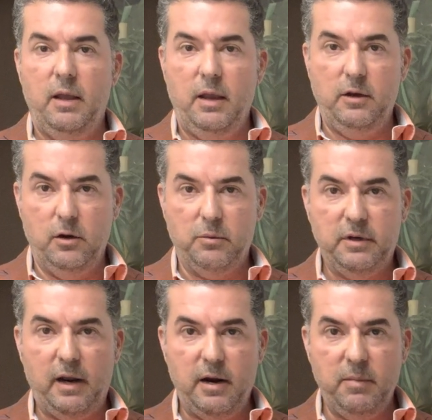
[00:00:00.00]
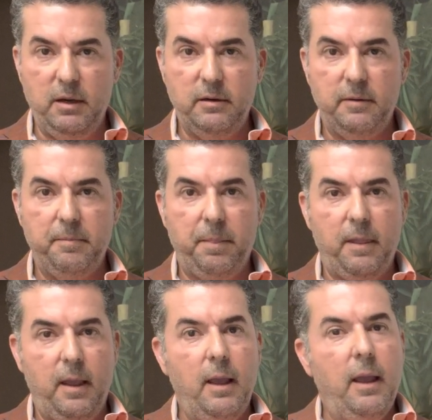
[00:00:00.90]
in your retirement,
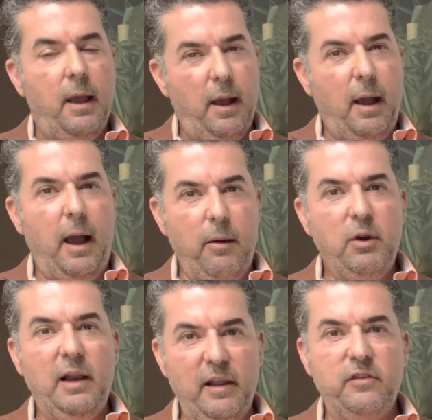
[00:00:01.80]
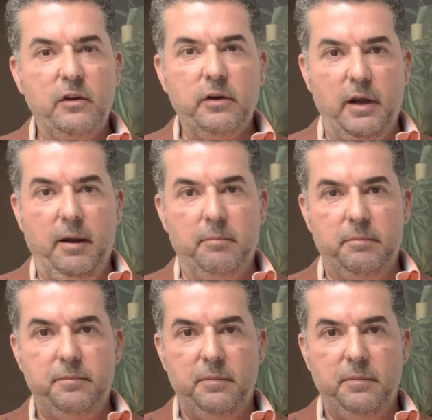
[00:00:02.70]
I would listen to him.